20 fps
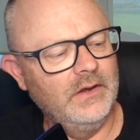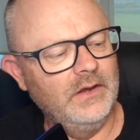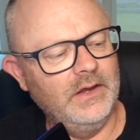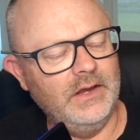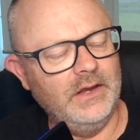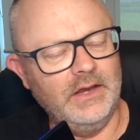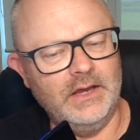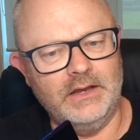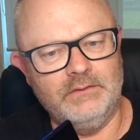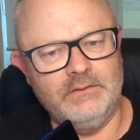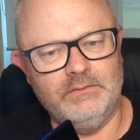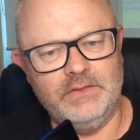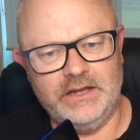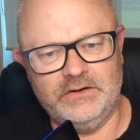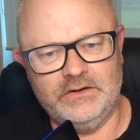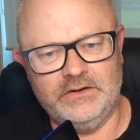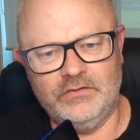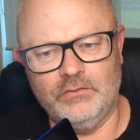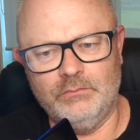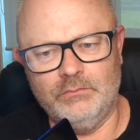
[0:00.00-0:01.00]
and they're
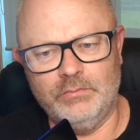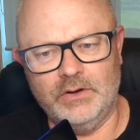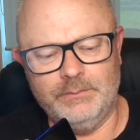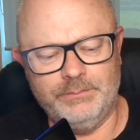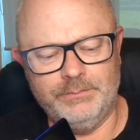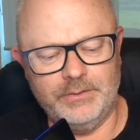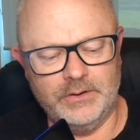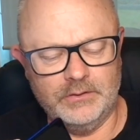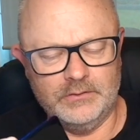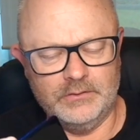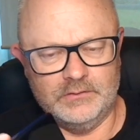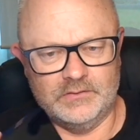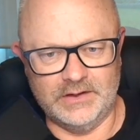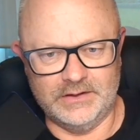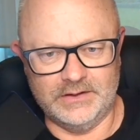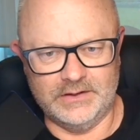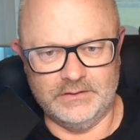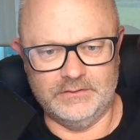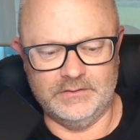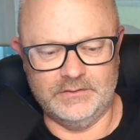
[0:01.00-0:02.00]
tuned by Bose,
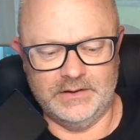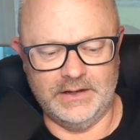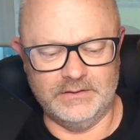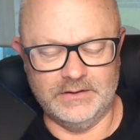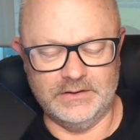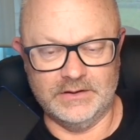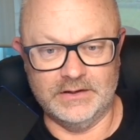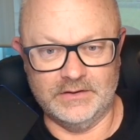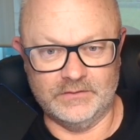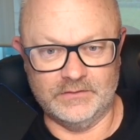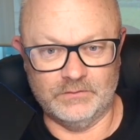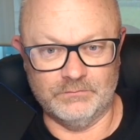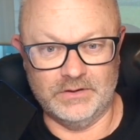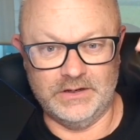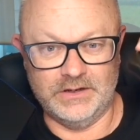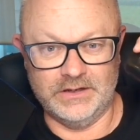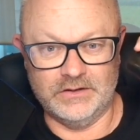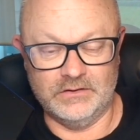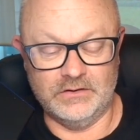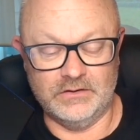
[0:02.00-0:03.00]
and you can get some
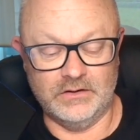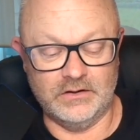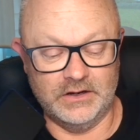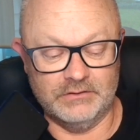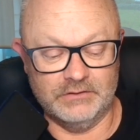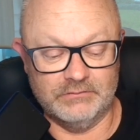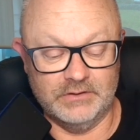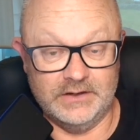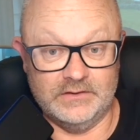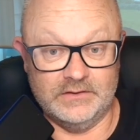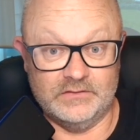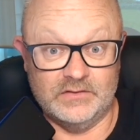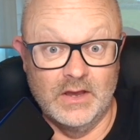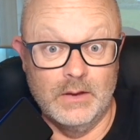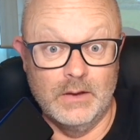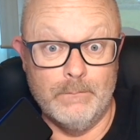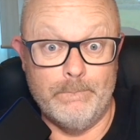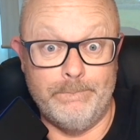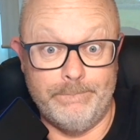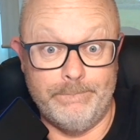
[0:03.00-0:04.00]
really good high res
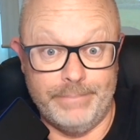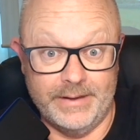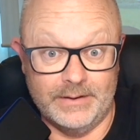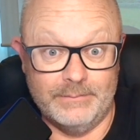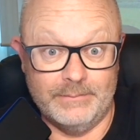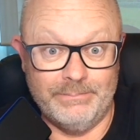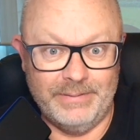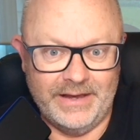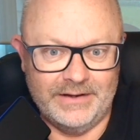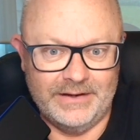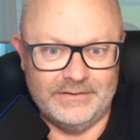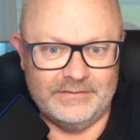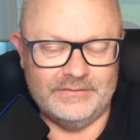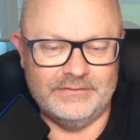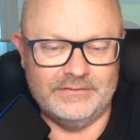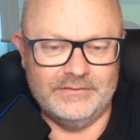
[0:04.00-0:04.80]
big bass